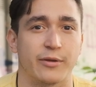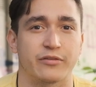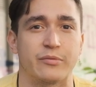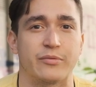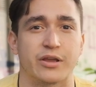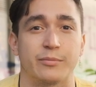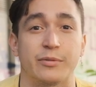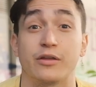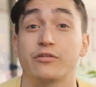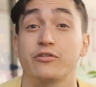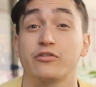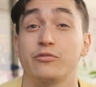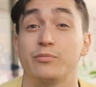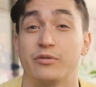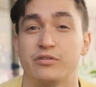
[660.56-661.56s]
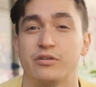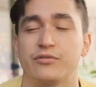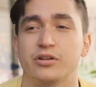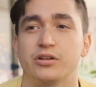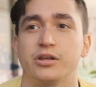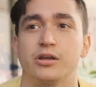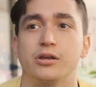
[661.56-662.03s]
about something I'm not
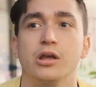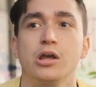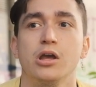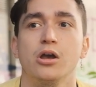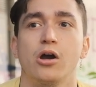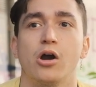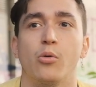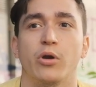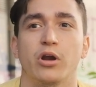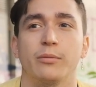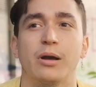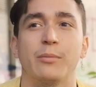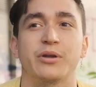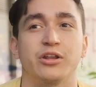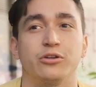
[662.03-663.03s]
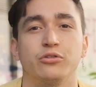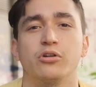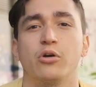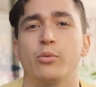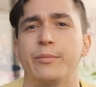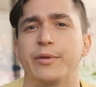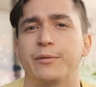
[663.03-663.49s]
specifically aware about, but I do
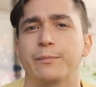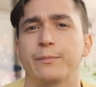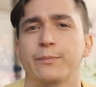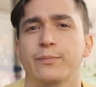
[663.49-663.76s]
know women.